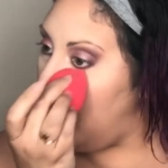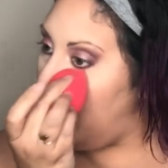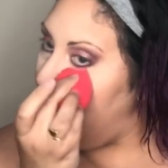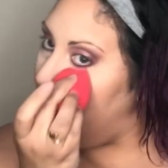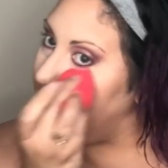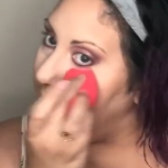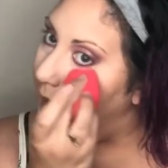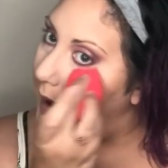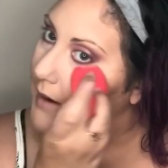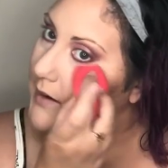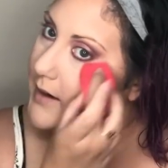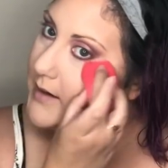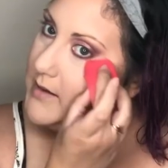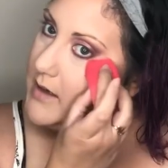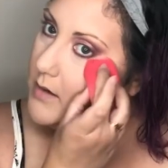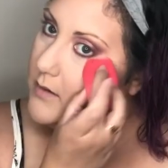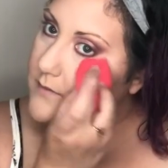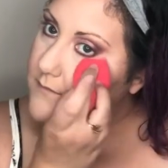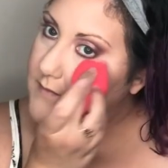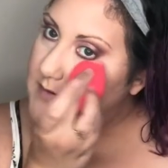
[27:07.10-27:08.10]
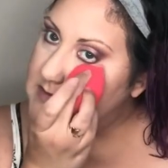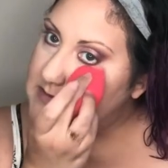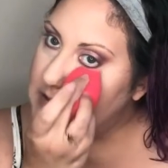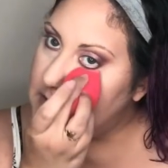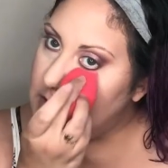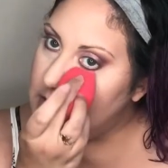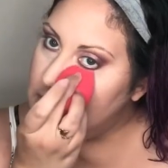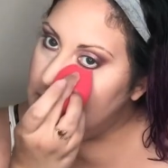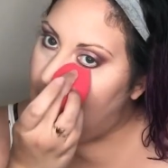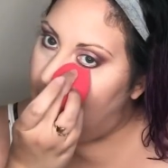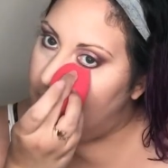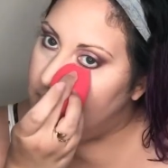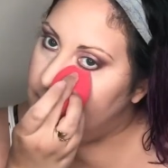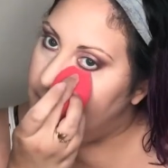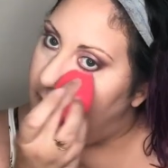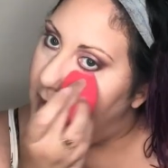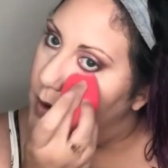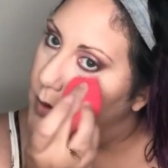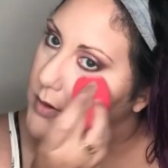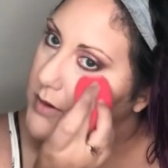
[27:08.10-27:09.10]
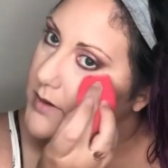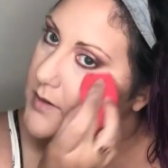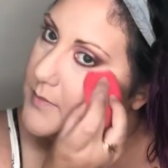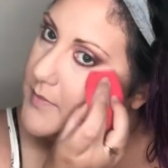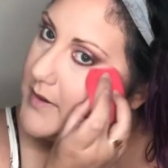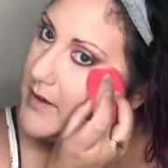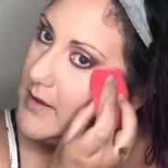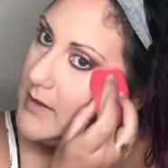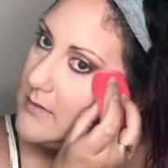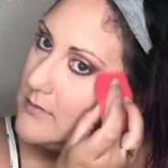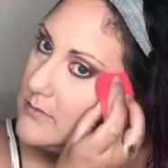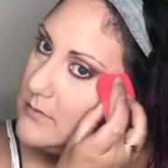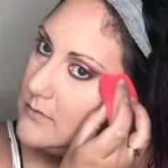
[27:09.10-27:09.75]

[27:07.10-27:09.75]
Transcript: Again, I know it feels like a lot of powder, but